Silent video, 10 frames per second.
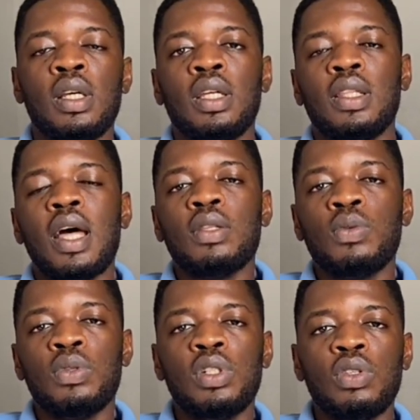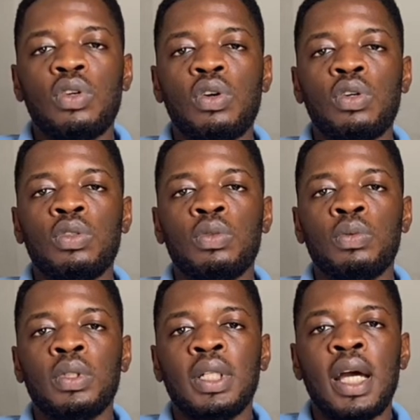that coaching call
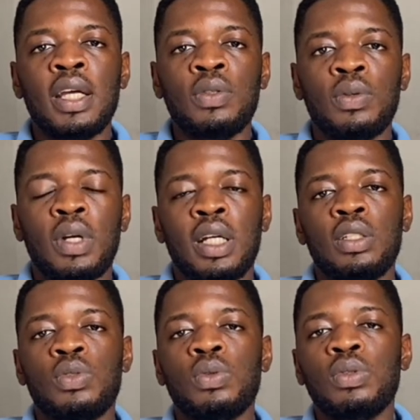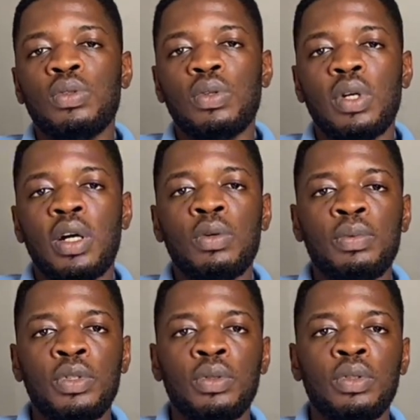will guide you, and it will also help
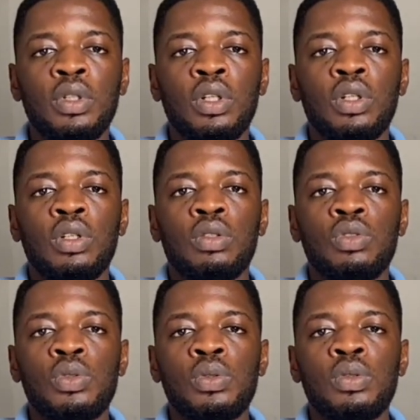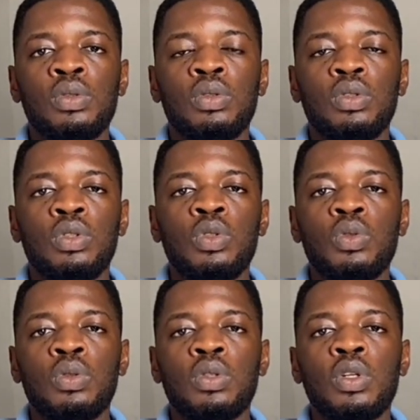you to
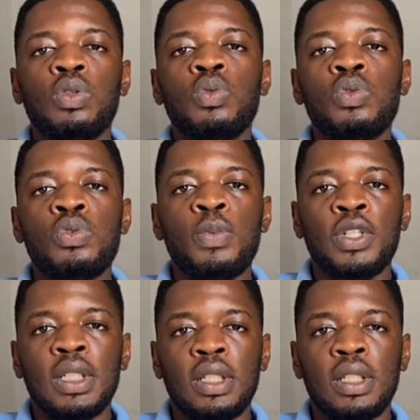not lose money.